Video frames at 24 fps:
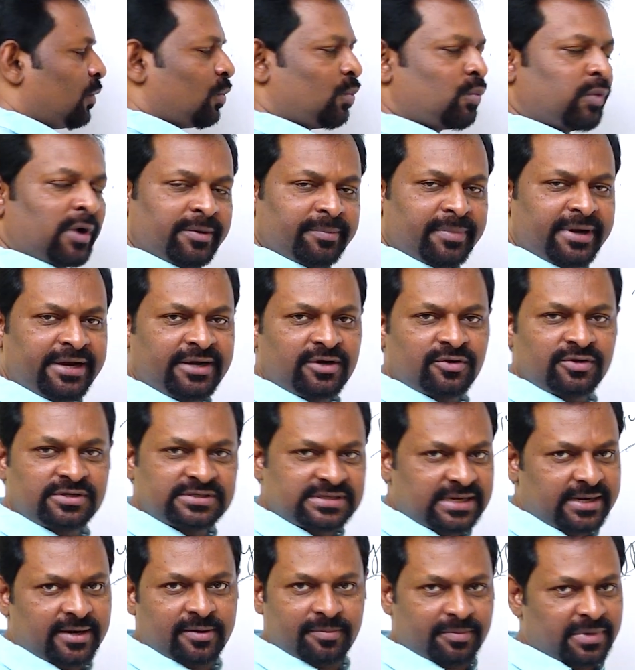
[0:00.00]
1 by 2 is
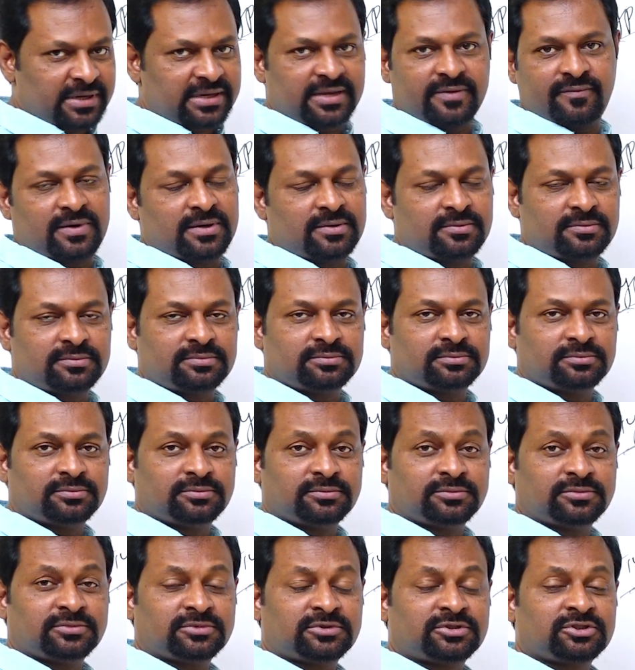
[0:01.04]
a number given.
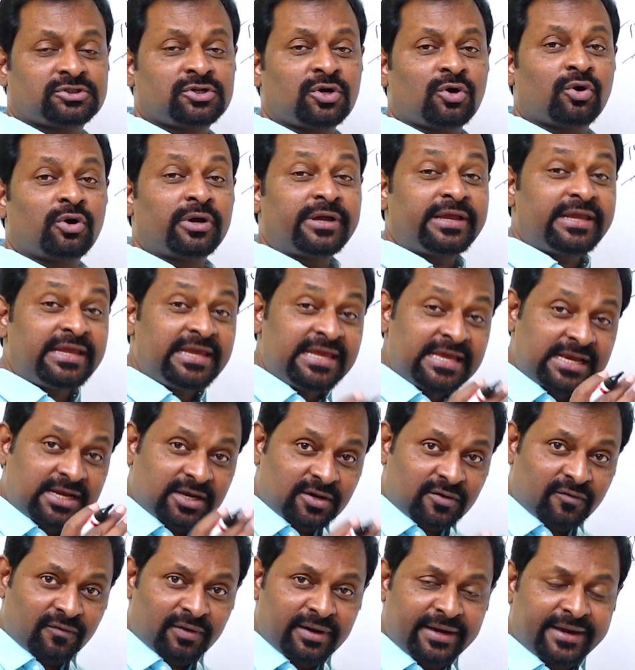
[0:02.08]
So
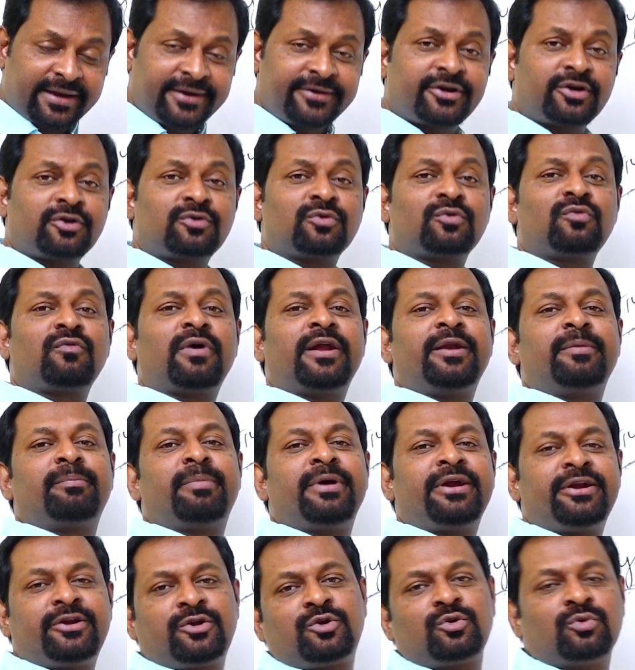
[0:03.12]
equivalent to 1
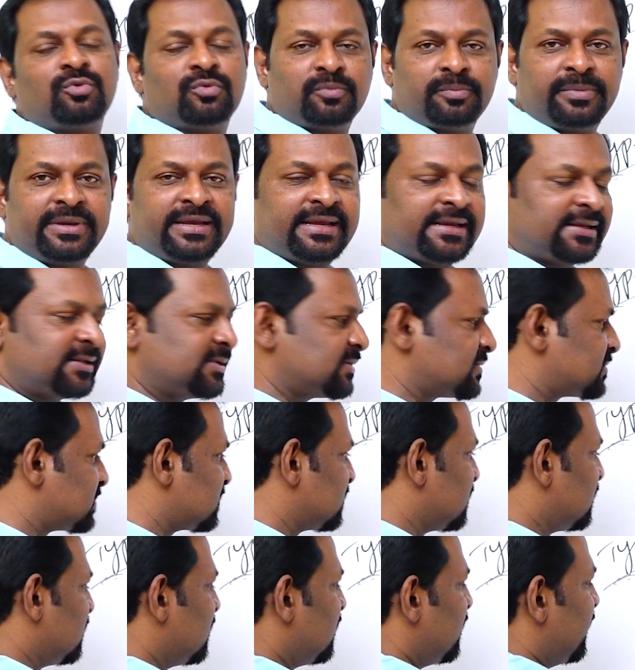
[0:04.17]
by 2
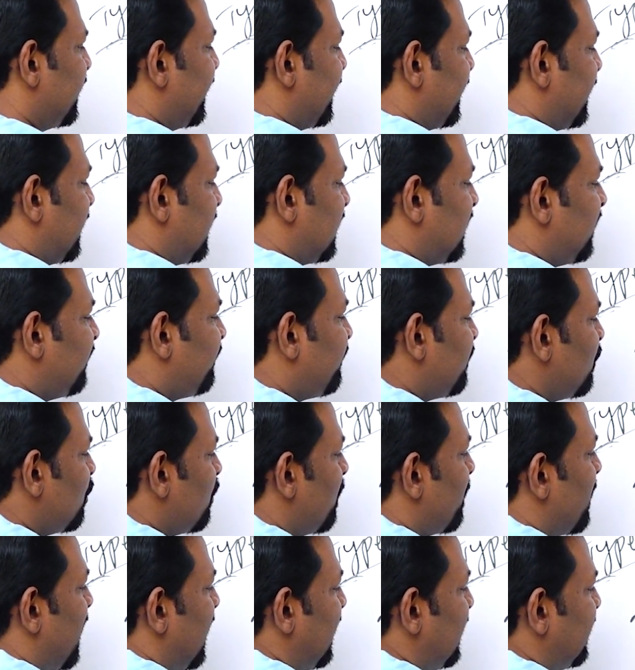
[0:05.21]
means if you
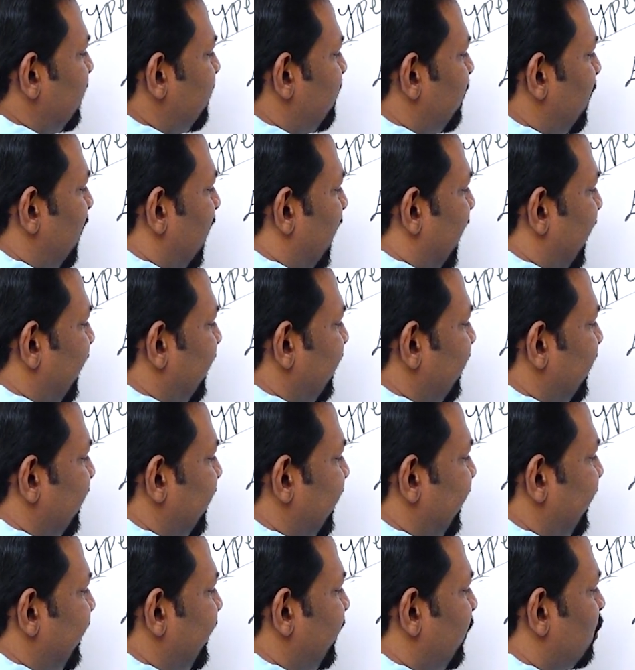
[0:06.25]
multiply
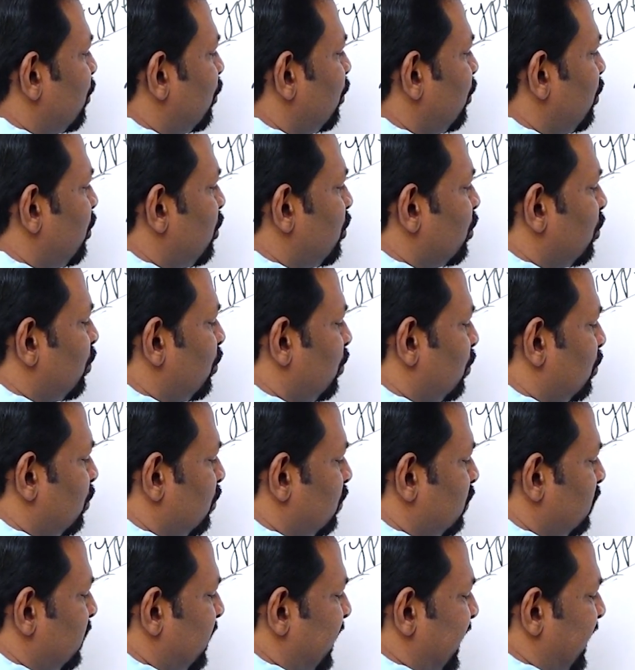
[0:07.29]
into 2
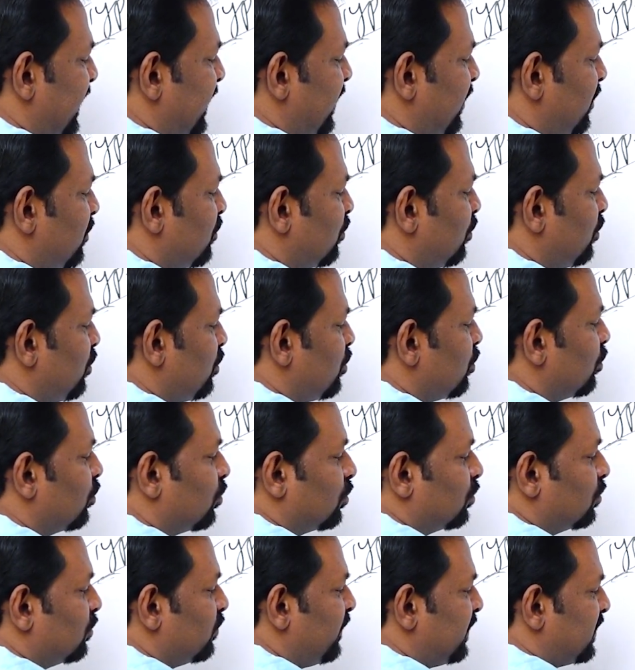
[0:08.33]
into 2
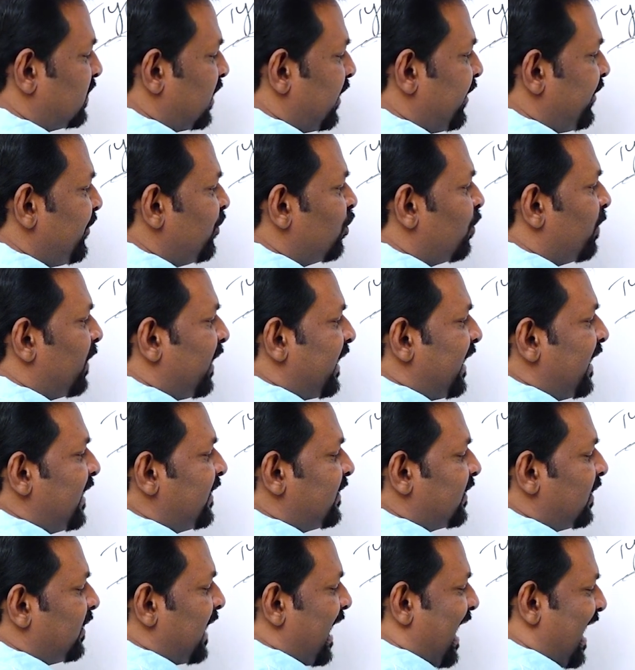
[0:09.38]
with the
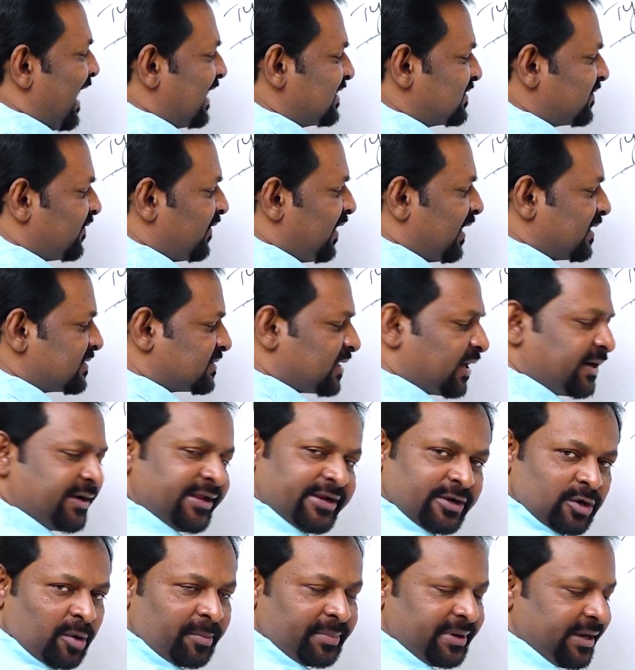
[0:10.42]
numerator as well as the
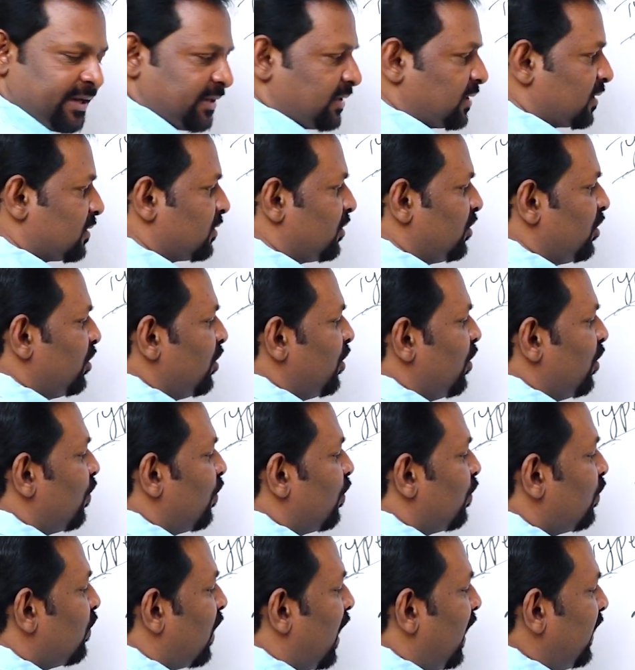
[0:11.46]
denominator,
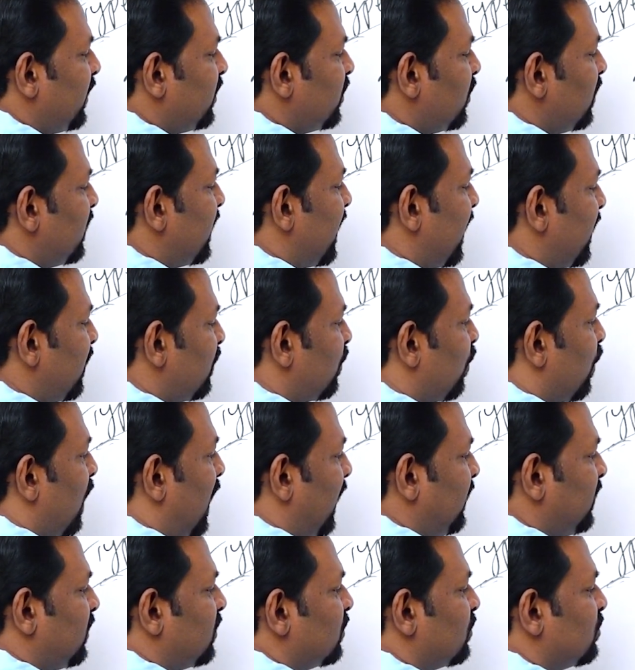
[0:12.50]
what you get?
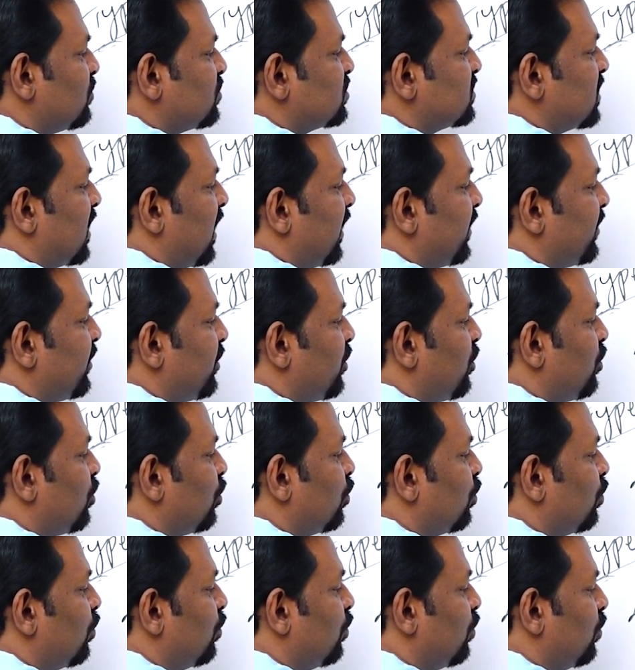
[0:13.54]
1 2s are
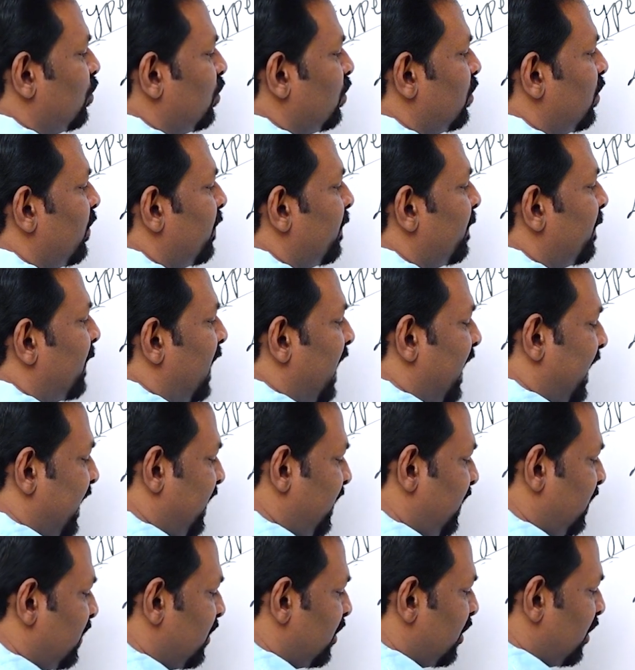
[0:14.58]
2
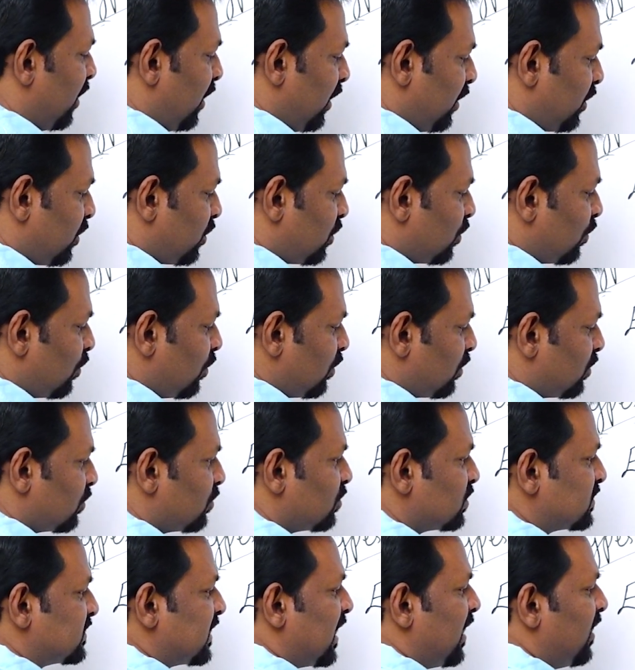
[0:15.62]
by 2
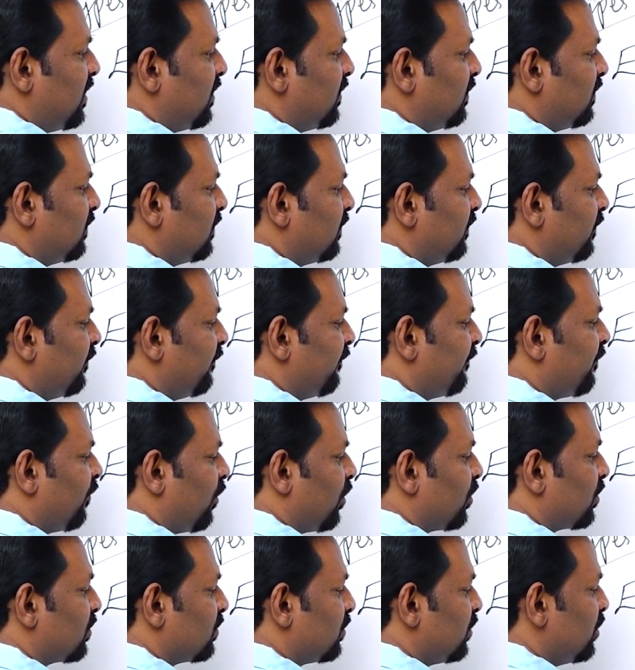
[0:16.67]
2s are
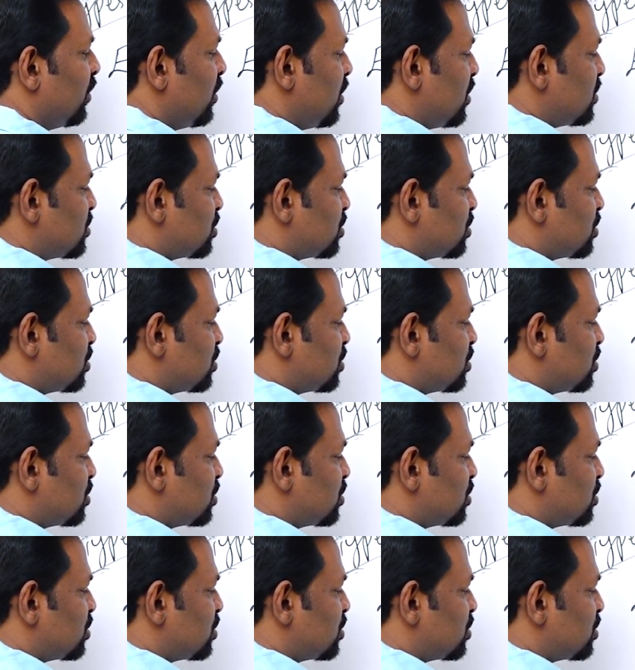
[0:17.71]
4.